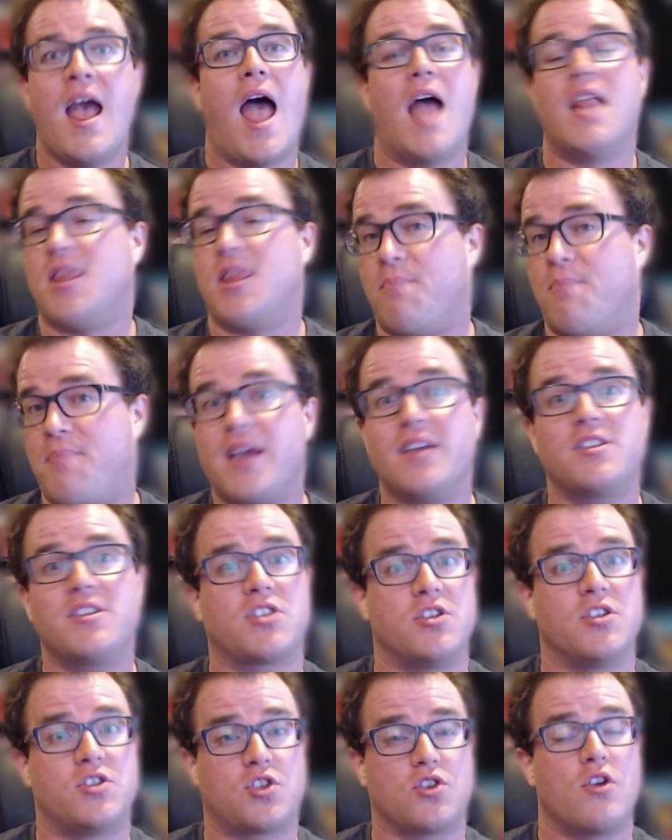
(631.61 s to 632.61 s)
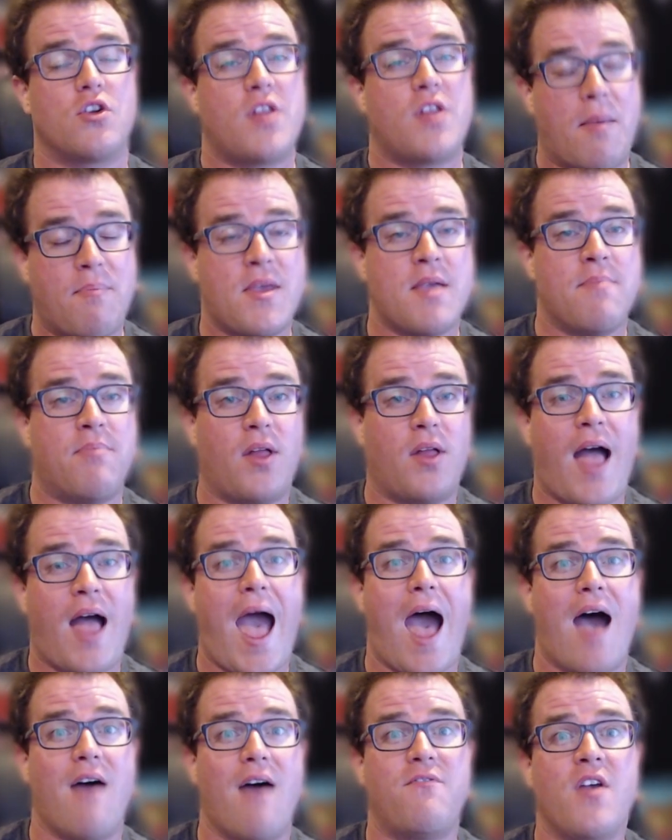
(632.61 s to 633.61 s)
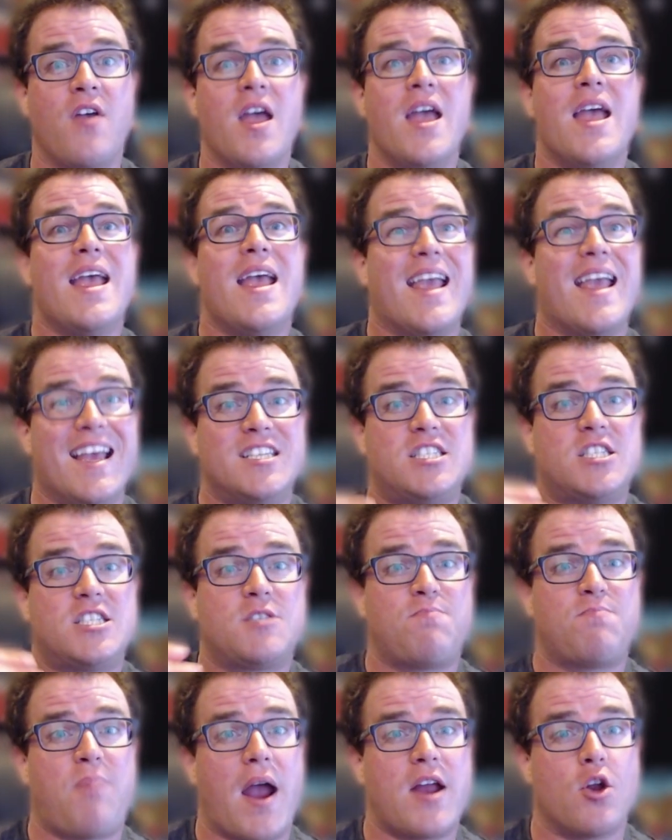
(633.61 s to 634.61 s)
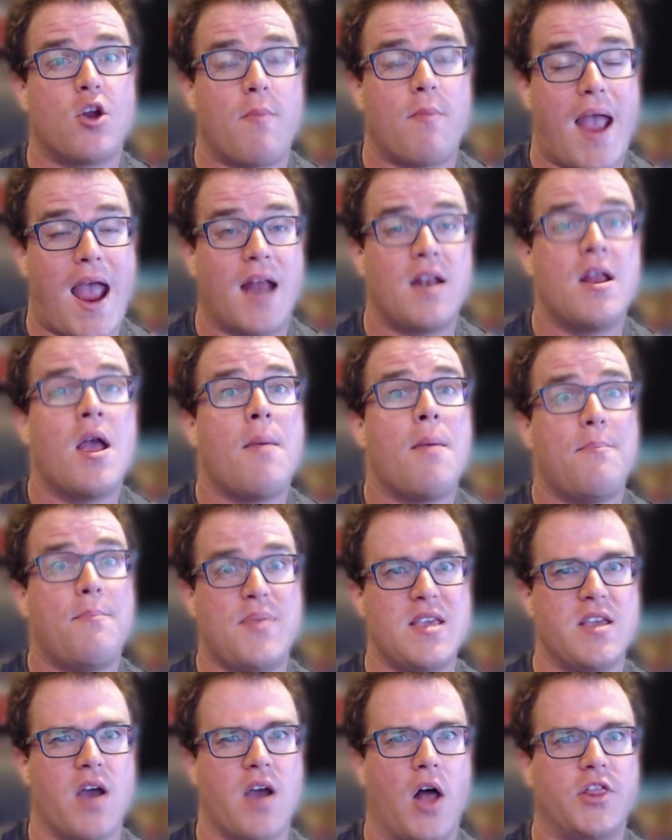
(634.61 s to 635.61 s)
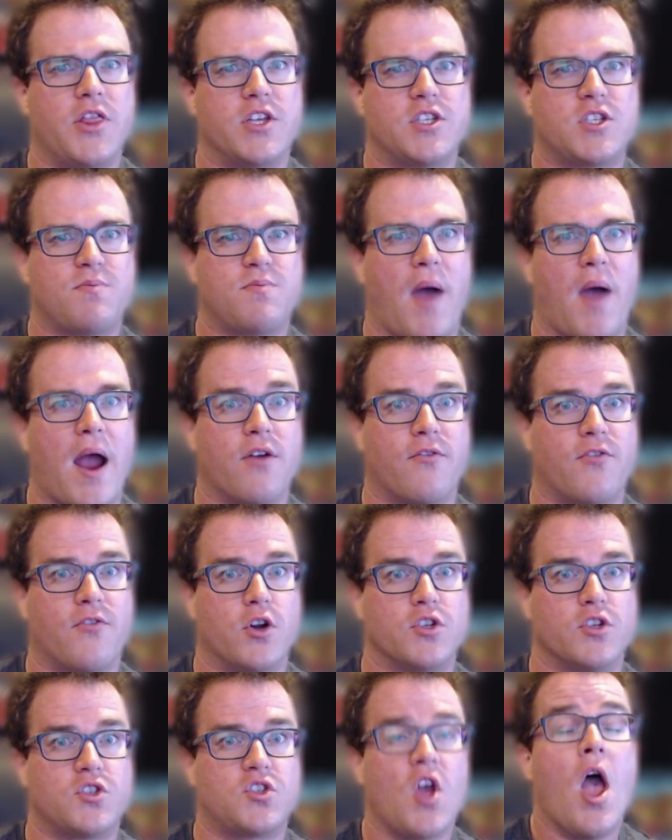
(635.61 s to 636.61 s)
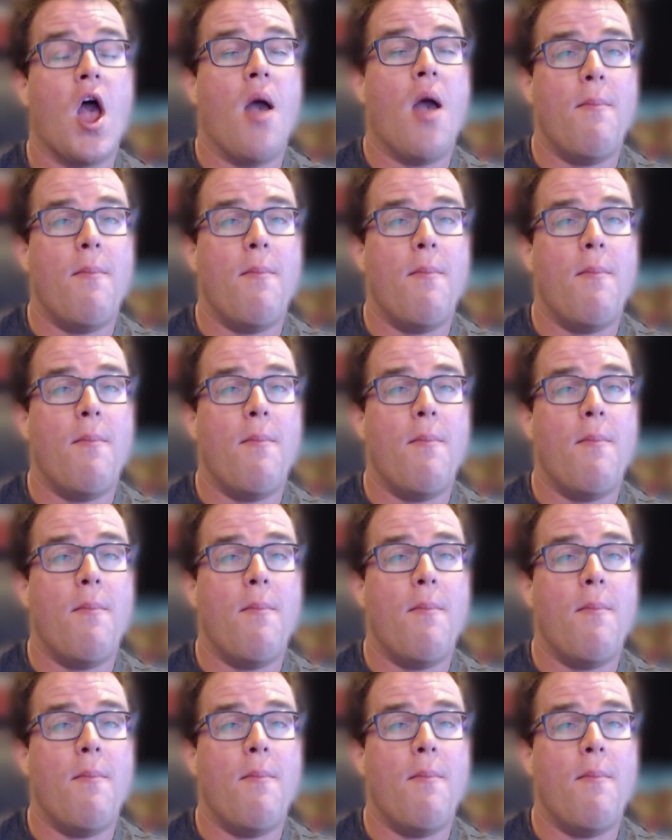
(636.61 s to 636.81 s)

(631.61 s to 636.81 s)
and the biggest concern that people have is Spider-Man Beyond the Spider-Verse.